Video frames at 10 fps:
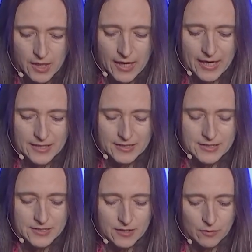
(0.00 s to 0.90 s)

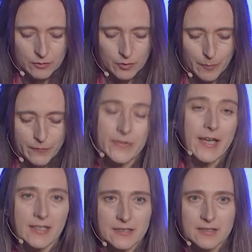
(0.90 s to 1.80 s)
And on top of
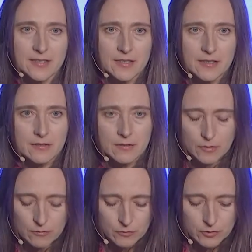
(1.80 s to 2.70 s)
that, he
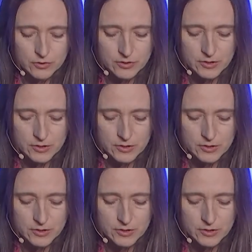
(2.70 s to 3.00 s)
holds